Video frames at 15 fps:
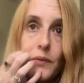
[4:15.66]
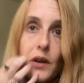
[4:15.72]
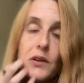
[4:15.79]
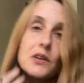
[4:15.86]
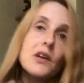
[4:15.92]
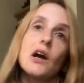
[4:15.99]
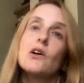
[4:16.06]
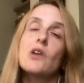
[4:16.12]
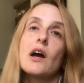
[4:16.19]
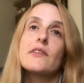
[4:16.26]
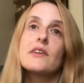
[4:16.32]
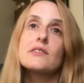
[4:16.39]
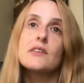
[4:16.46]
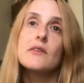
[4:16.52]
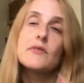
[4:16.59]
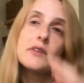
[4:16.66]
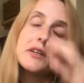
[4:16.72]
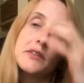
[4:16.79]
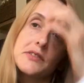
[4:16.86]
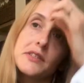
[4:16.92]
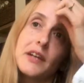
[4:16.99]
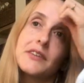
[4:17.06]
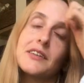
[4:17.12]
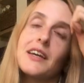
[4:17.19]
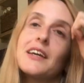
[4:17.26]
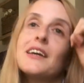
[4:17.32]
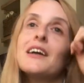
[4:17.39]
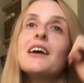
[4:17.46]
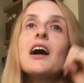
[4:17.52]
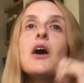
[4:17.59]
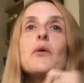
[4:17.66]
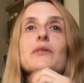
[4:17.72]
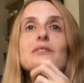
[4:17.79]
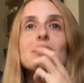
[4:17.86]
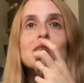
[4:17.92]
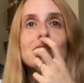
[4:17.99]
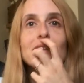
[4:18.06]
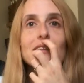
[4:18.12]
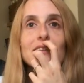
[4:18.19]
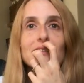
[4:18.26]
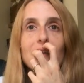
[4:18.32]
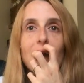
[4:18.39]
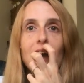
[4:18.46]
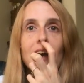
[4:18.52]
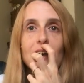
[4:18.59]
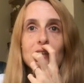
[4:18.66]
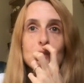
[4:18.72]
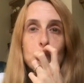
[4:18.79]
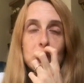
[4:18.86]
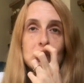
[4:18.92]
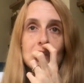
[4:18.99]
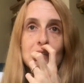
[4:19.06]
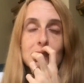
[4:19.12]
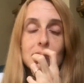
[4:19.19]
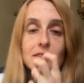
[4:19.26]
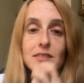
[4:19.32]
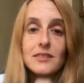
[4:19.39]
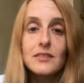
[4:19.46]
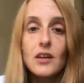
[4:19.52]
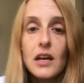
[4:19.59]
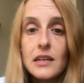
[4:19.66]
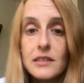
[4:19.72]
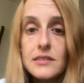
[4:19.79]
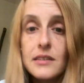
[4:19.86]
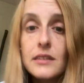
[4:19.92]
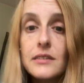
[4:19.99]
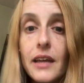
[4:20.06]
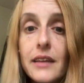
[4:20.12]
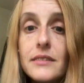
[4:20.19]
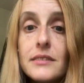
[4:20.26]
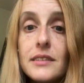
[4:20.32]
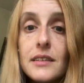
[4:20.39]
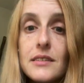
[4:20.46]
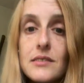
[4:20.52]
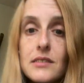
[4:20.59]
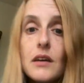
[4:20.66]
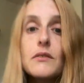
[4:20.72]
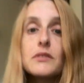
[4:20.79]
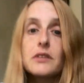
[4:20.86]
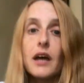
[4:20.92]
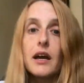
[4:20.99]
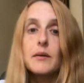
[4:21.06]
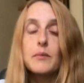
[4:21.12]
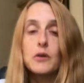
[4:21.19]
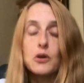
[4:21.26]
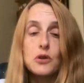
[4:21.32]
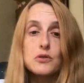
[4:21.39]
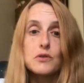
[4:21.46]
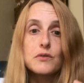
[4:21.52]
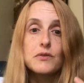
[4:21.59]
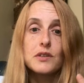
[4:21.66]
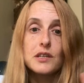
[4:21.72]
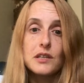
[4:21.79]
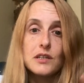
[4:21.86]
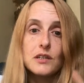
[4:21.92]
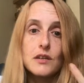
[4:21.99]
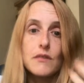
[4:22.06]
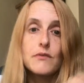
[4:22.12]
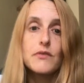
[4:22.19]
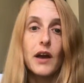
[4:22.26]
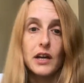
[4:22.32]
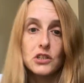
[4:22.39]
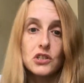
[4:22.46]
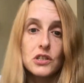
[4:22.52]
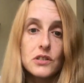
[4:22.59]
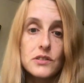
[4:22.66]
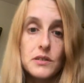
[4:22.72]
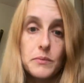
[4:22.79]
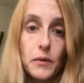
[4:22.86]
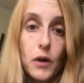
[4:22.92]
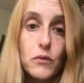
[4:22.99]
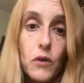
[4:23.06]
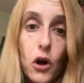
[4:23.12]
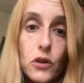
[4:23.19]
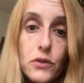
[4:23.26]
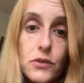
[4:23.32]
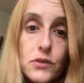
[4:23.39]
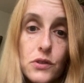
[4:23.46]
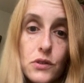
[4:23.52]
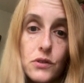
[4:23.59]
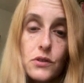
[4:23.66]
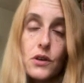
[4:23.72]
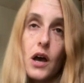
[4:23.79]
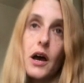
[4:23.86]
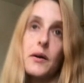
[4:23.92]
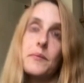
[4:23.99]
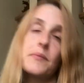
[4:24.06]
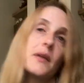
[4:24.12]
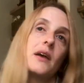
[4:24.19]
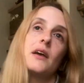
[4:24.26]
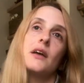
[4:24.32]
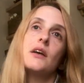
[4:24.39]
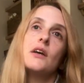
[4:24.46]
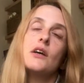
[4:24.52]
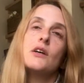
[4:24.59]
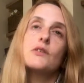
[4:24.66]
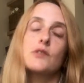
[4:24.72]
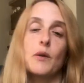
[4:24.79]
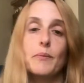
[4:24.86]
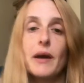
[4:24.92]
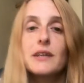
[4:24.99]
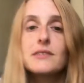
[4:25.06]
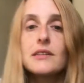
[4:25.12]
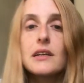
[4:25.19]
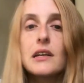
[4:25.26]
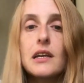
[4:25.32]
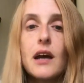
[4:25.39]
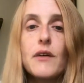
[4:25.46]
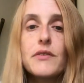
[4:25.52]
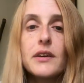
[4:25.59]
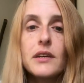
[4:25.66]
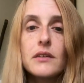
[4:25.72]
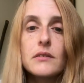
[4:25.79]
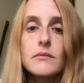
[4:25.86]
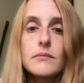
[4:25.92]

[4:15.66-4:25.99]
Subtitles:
You know, like there's even a study. I went to see the specialist holistic dentist the other day because of the infections in my rods. So basically, I think